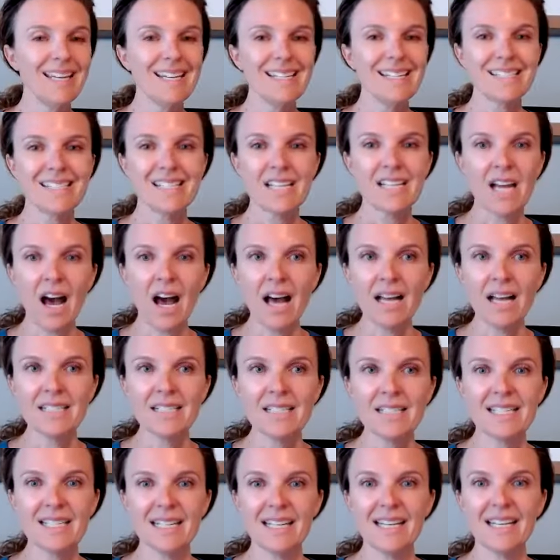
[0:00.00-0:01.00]
it is
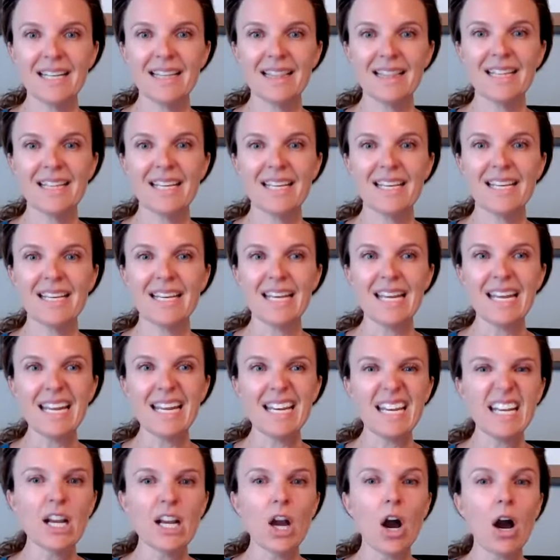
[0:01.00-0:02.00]
not in the
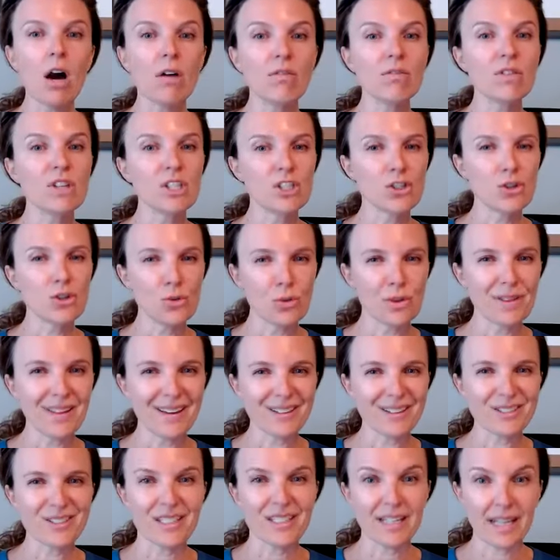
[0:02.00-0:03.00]
eating of the
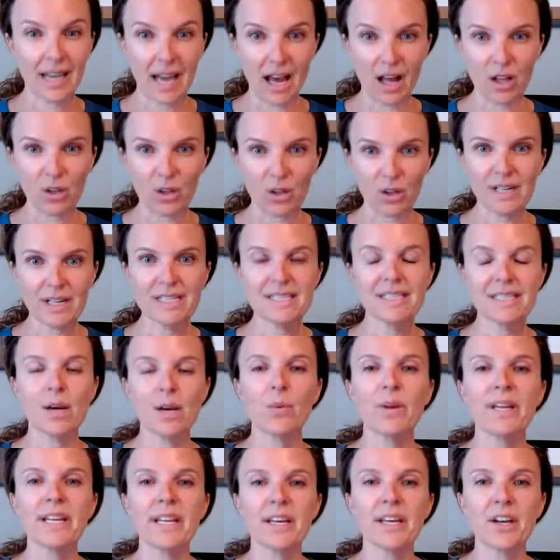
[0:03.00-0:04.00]
2000 calories
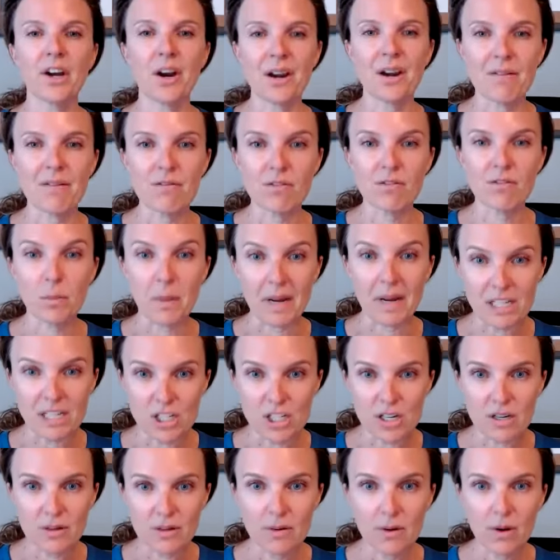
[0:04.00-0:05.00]
that we get our
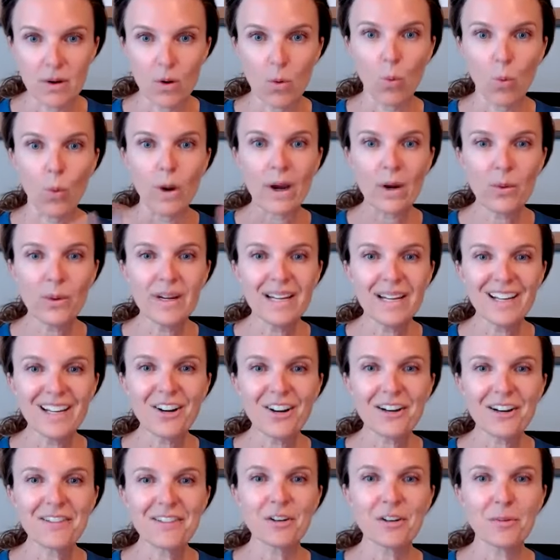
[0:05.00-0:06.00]
information. Where we
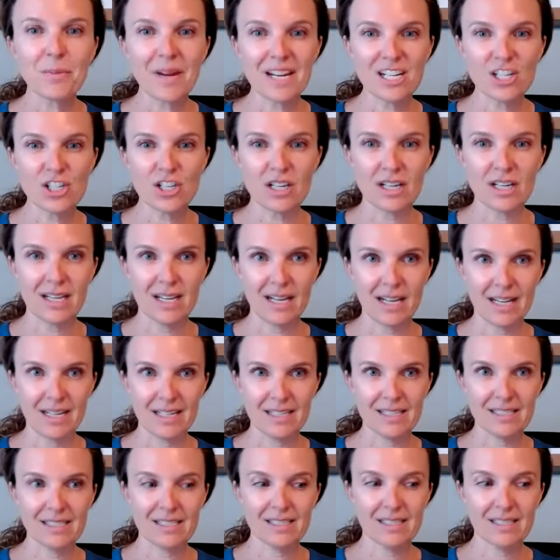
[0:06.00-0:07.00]
get our information
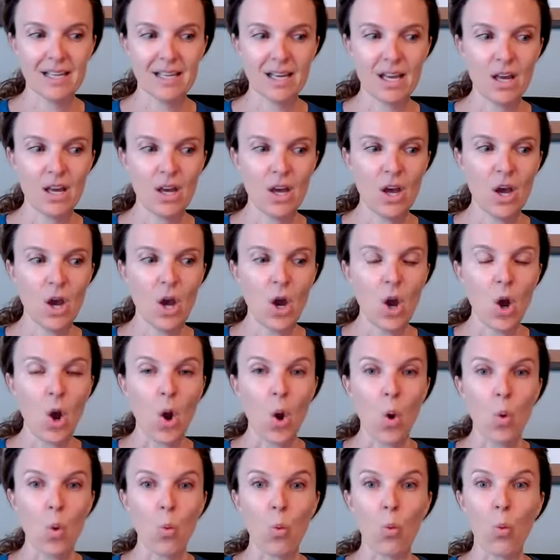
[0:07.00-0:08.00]
is
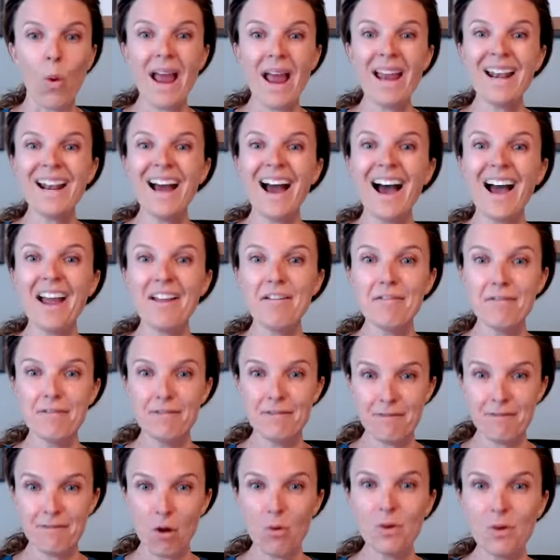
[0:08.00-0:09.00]
when I
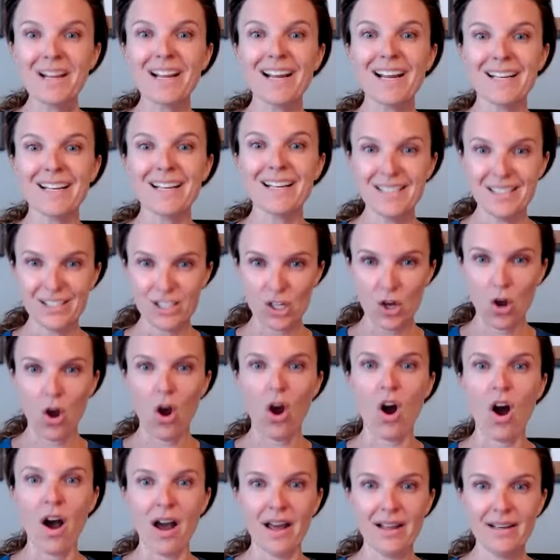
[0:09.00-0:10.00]
focus
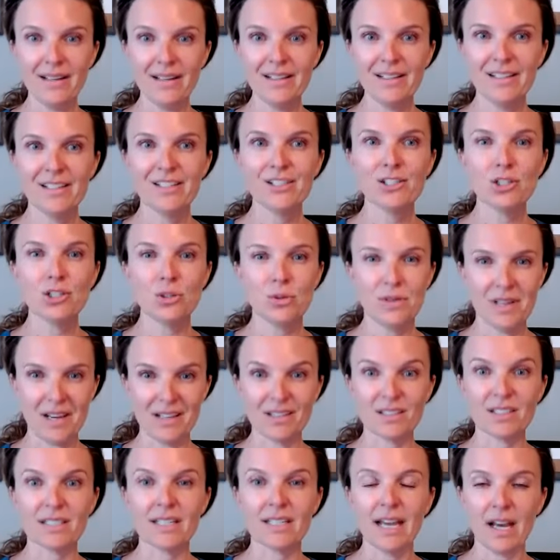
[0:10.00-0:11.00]
on
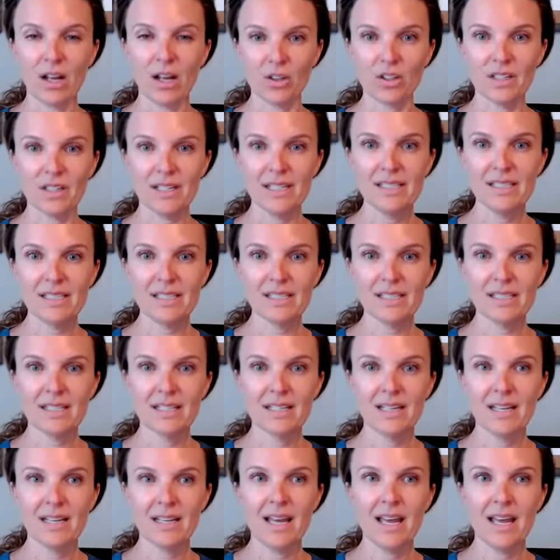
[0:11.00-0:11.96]
2000 calories